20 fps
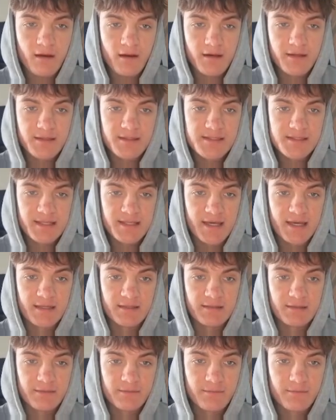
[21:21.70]

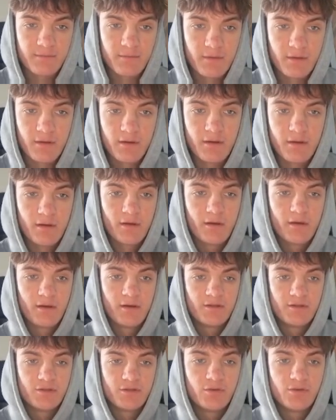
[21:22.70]
understand.
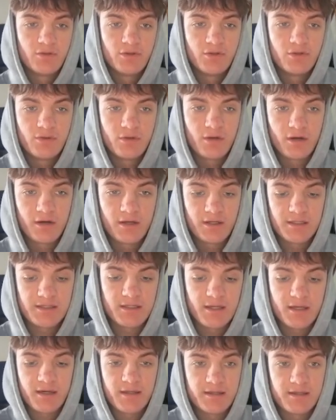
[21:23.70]
Do you guys
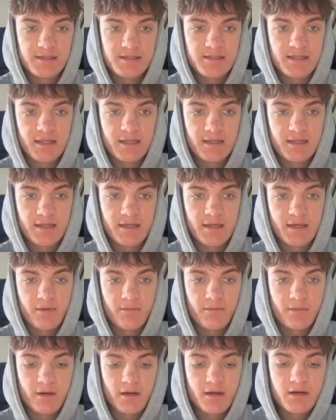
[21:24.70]
understand it now?
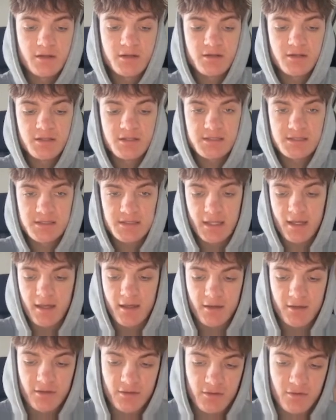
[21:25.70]

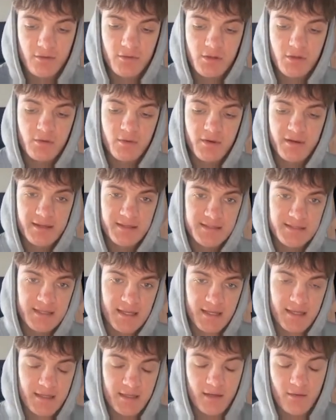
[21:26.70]
Understand. Do you
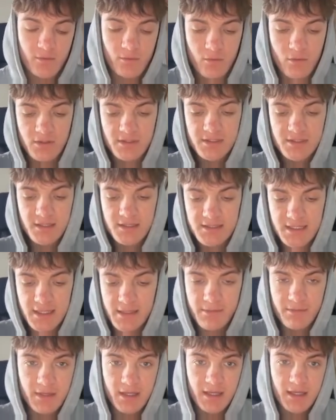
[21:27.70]
understand it? What does
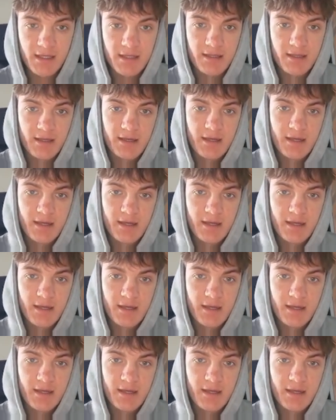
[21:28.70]
it mean?